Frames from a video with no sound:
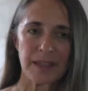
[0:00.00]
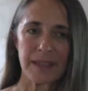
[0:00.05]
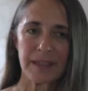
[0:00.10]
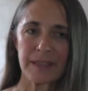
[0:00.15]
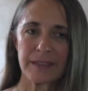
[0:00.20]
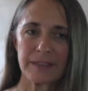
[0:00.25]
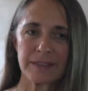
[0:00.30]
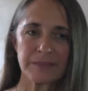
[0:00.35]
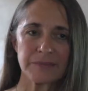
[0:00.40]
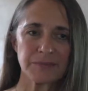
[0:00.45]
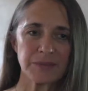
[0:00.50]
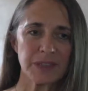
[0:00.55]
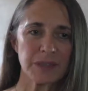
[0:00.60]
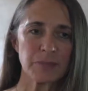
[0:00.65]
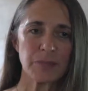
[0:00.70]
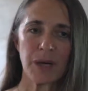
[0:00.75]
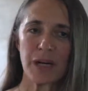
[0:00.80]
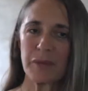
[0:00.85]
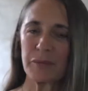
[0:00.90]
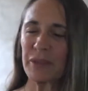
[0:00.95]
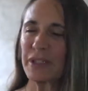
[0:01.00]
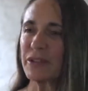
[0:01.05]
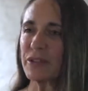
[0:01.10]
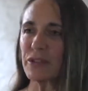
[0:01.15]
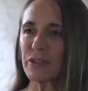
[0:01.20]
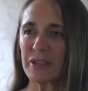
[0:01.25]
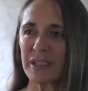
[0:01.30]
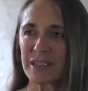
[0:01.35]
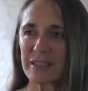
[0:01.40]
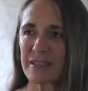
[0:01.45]
And he bought me a
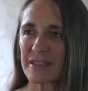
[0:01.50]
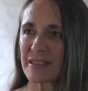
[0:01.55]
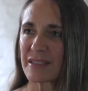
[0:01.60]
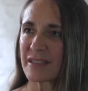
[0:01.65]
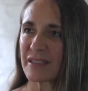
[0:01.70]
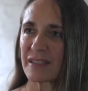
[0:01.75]
dress.